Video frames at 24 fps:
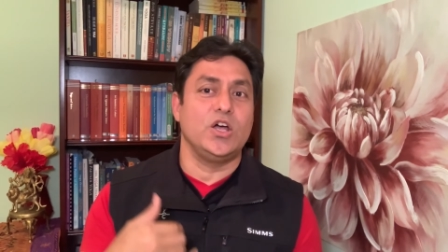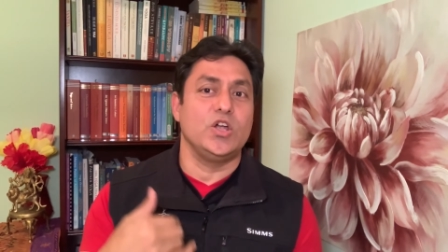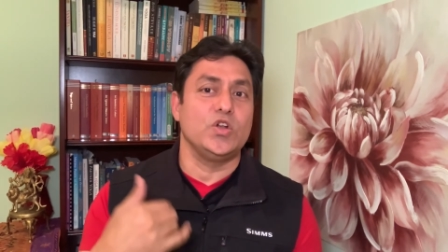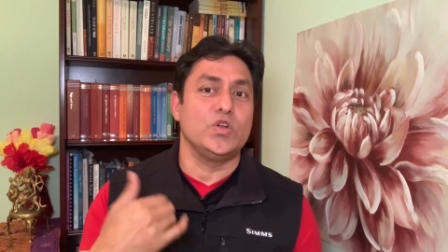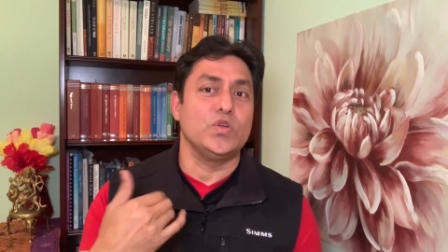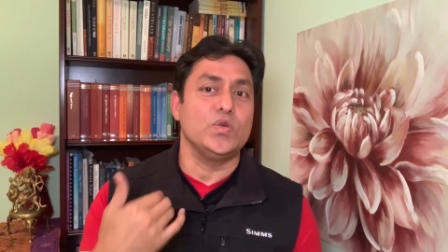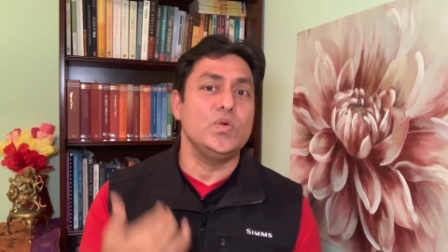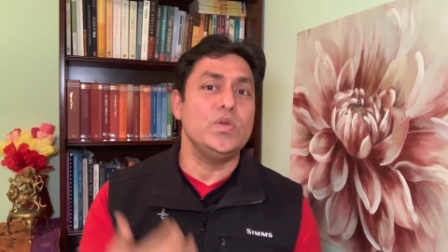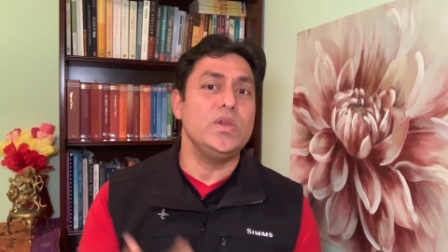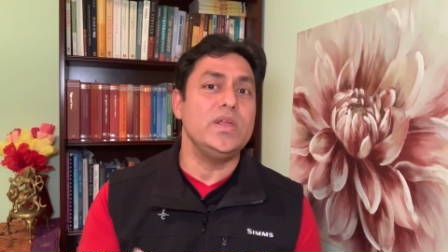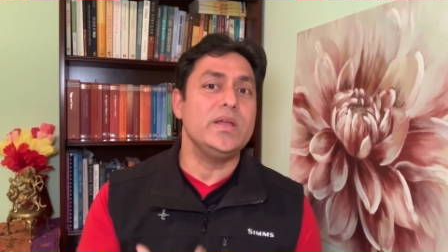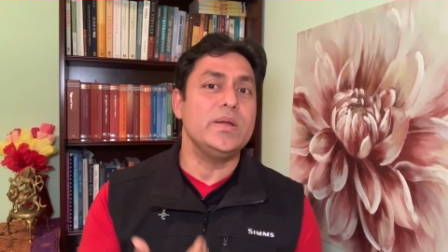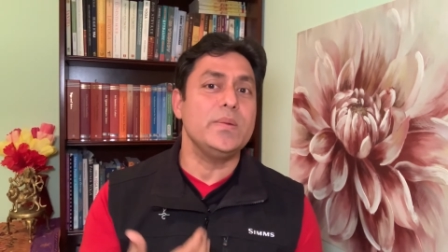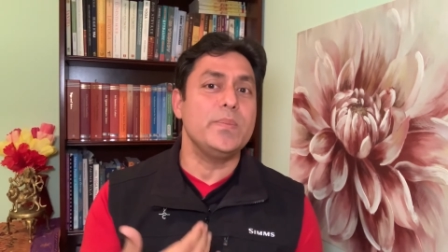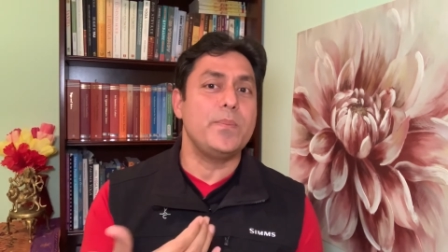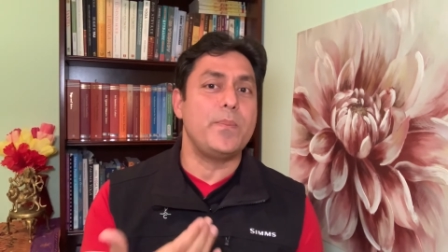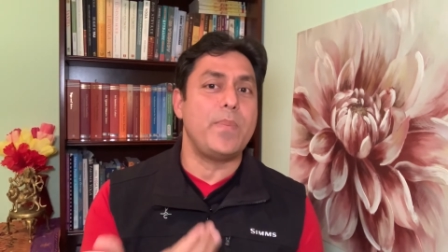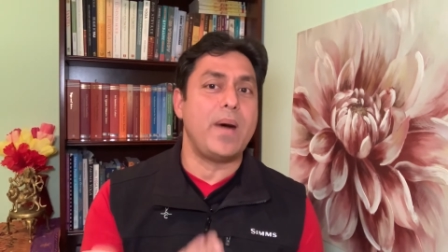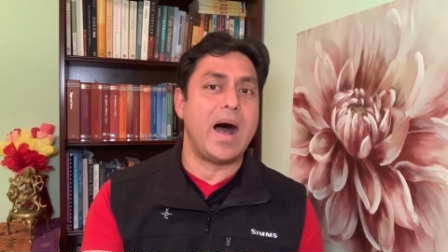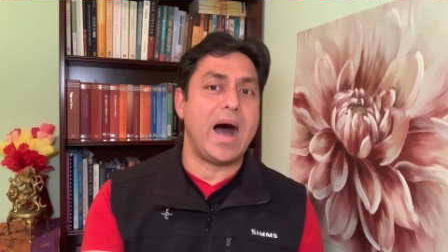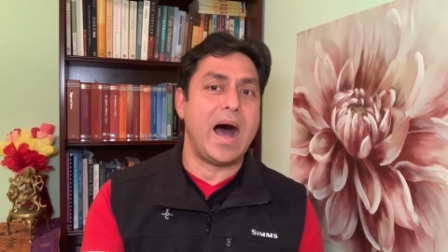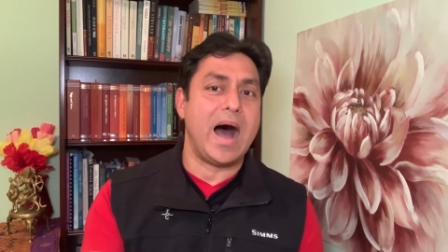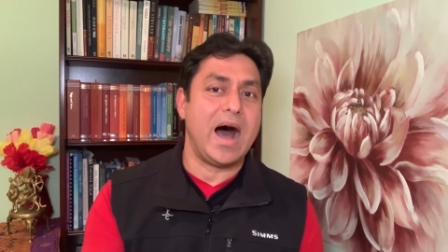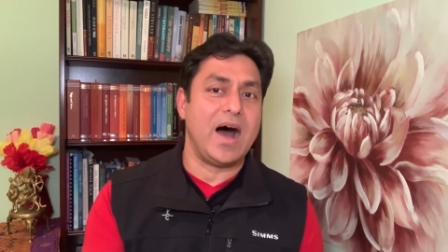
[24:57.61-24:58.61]
ruling
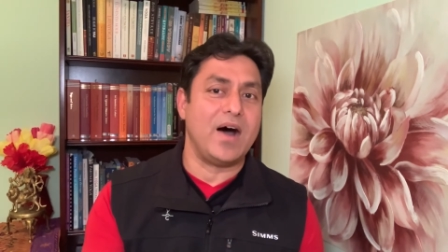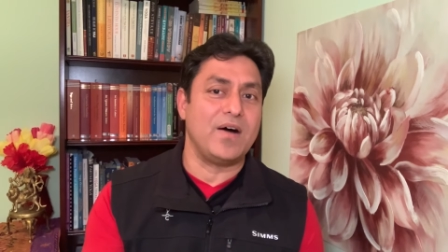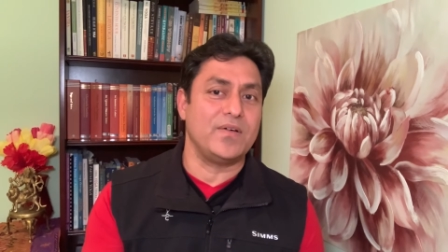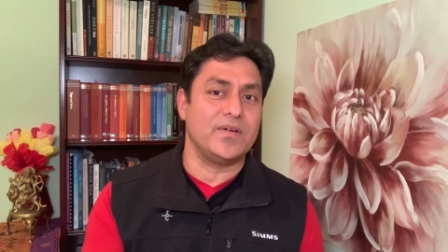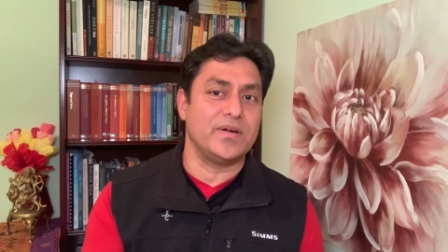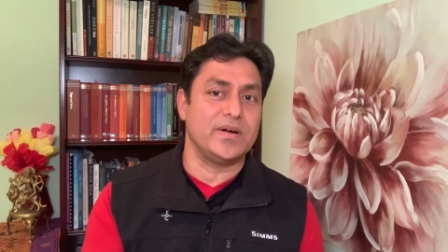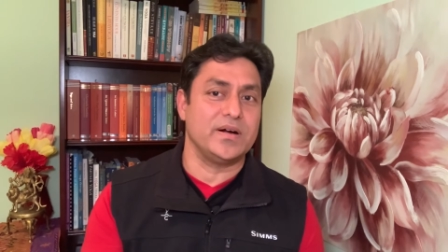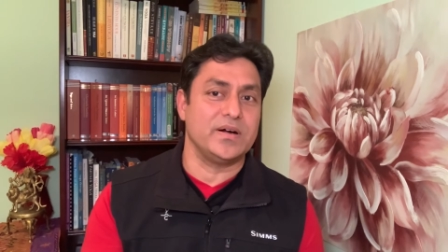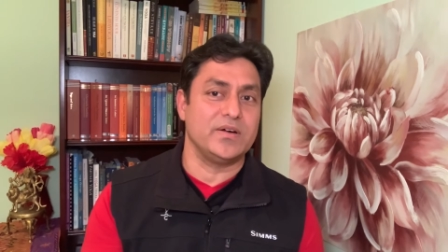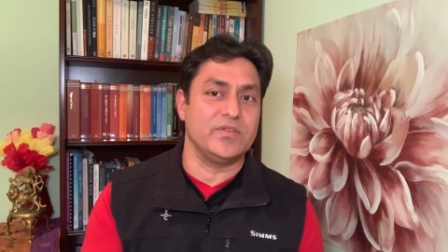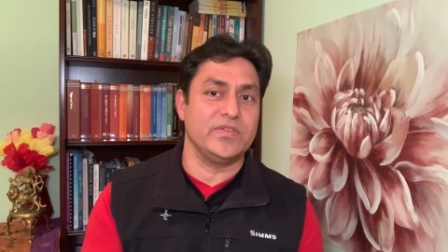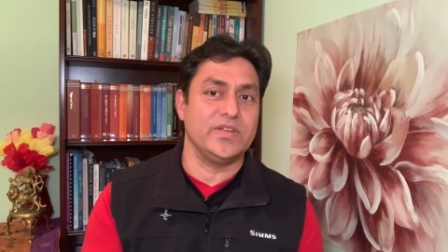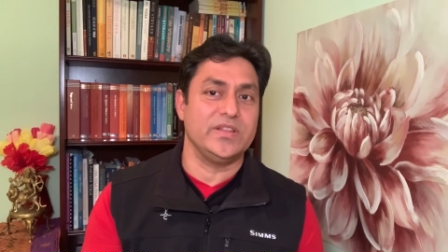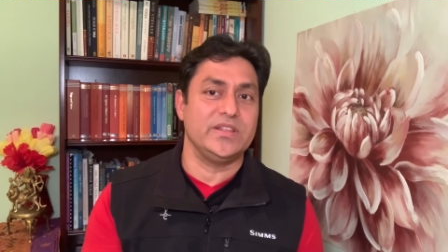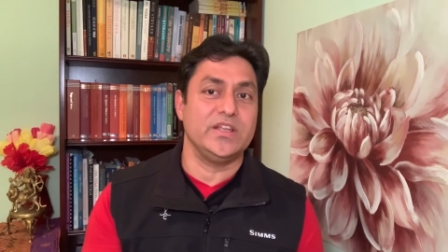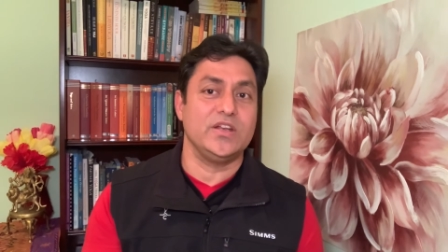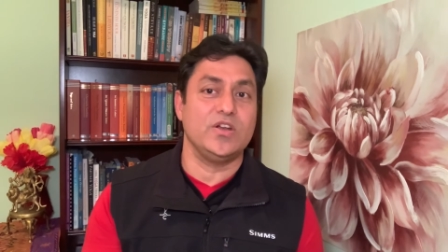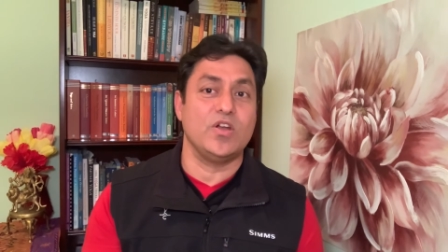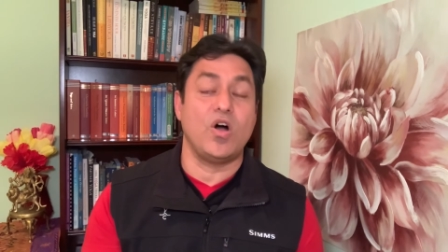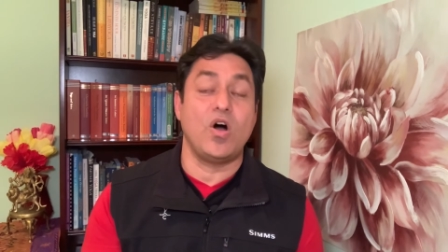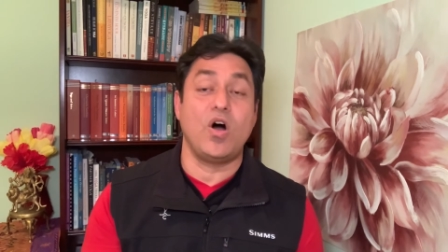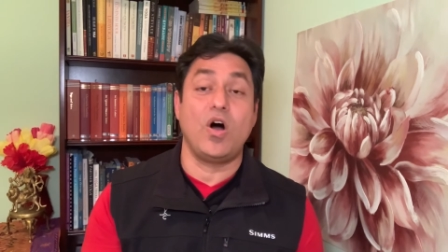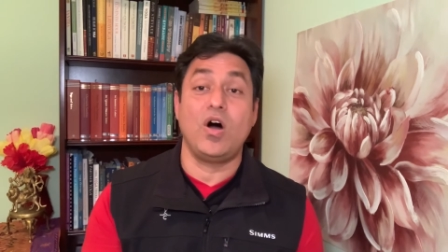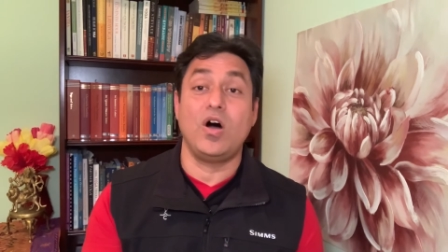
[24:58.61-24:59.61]
power within
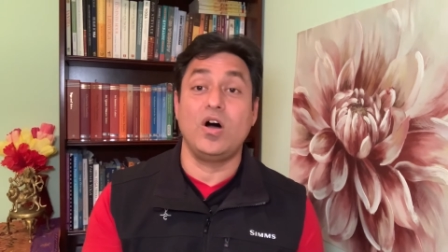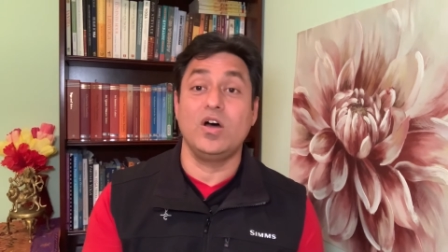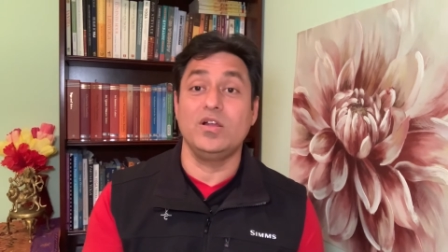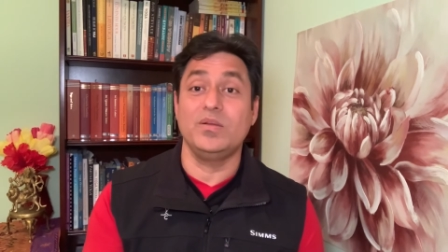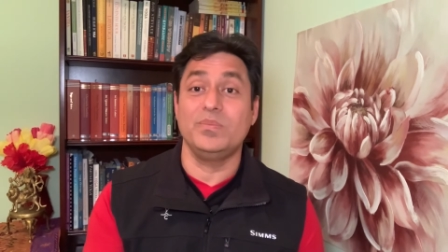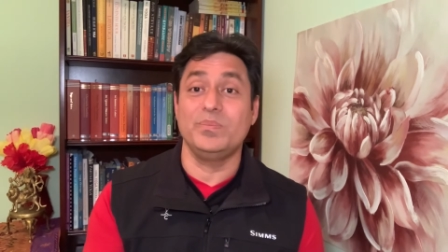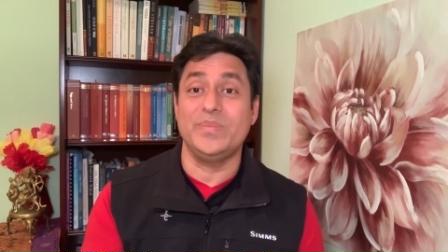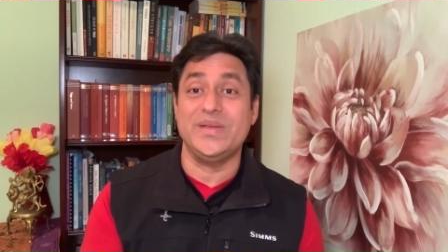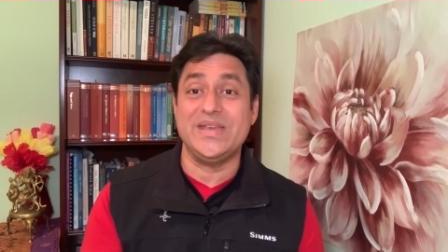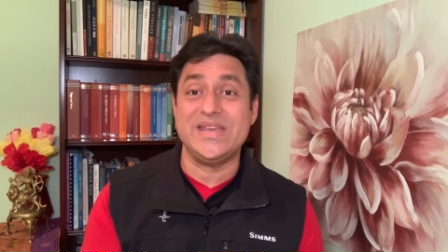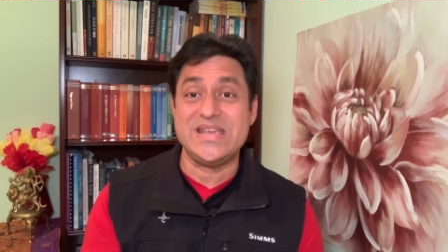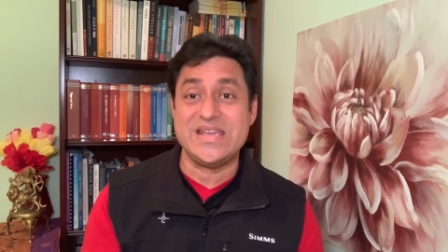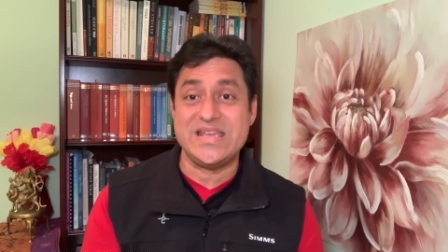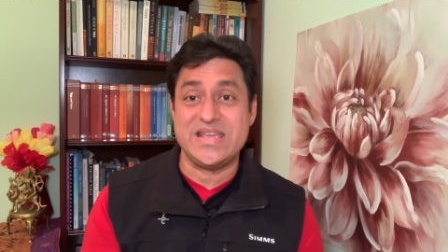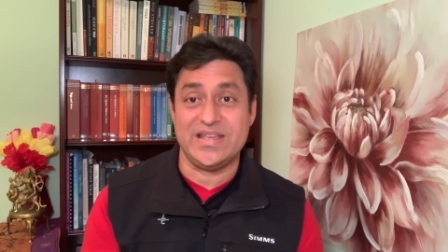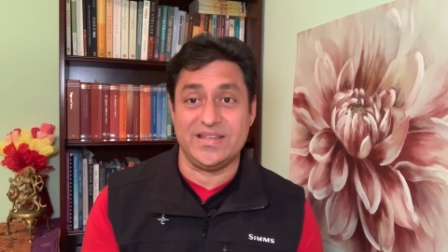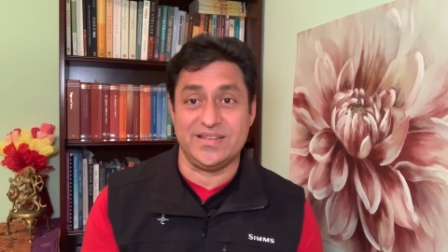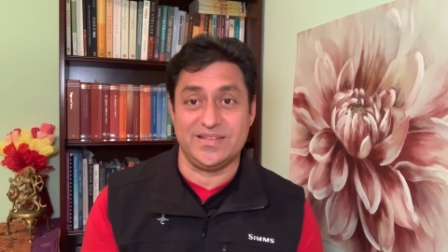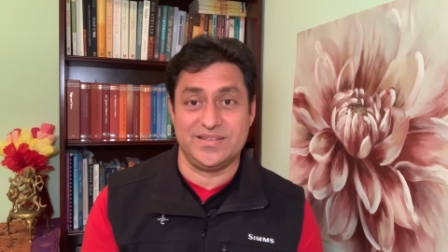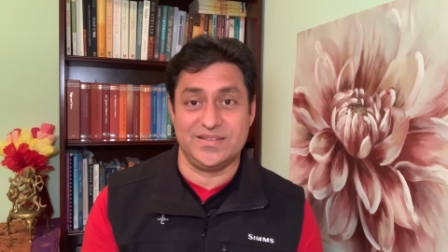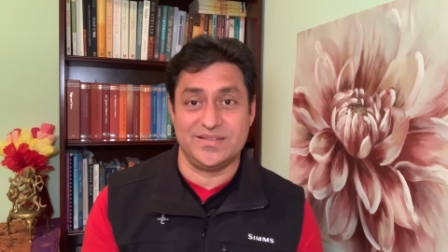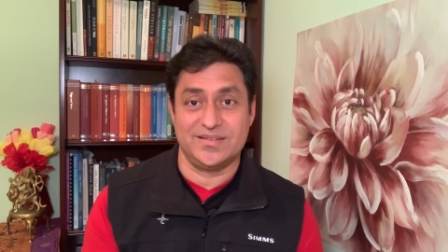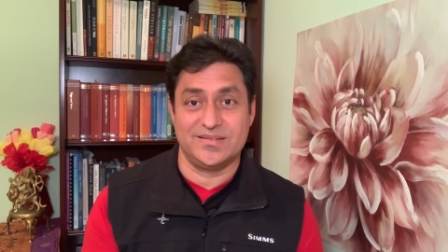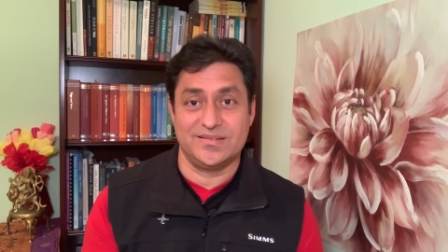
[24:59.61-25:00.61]
all
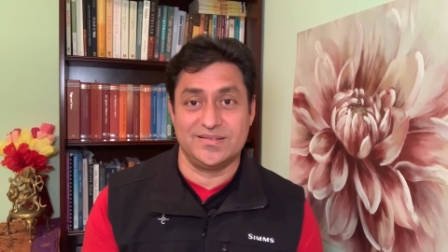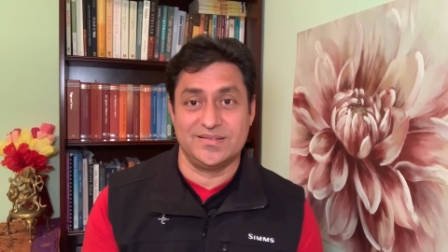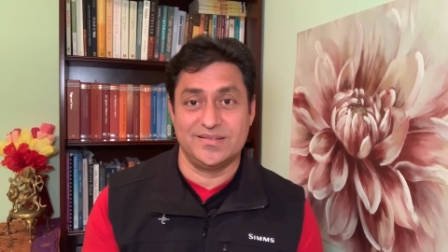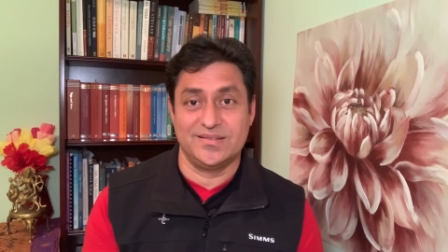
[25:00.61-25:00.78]
beings.